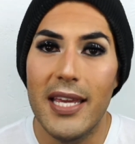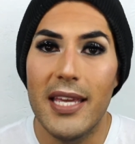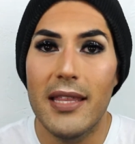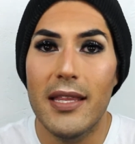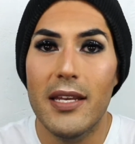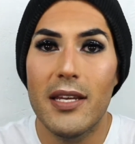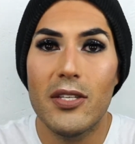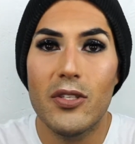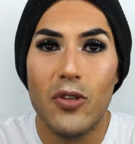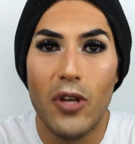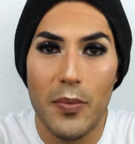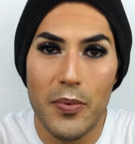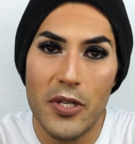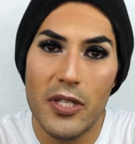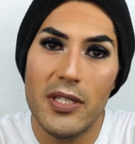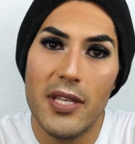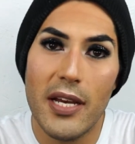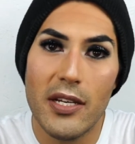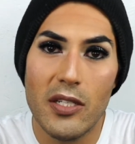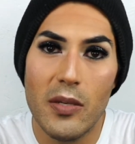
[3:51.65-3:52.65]
in the
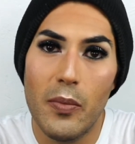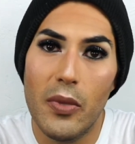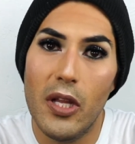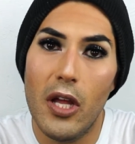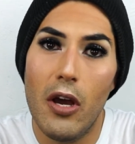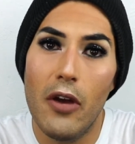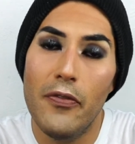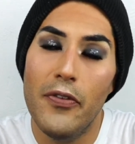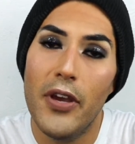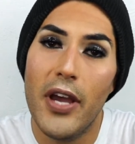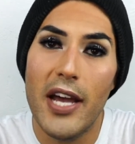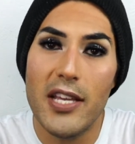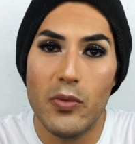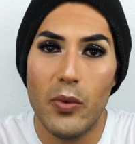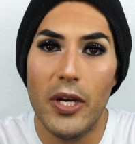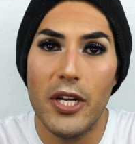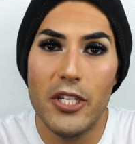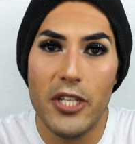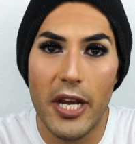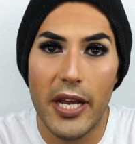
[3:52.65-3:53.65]
description section below if you guys
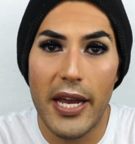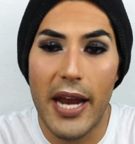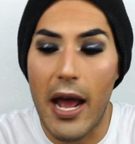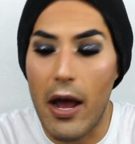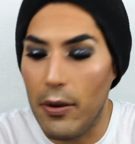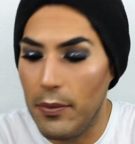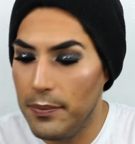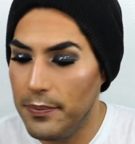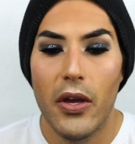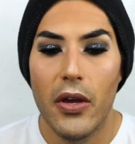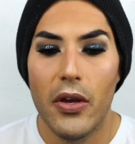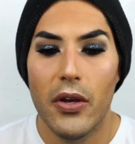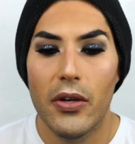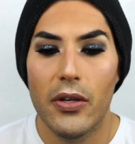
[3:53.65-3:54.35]
wanna check it out.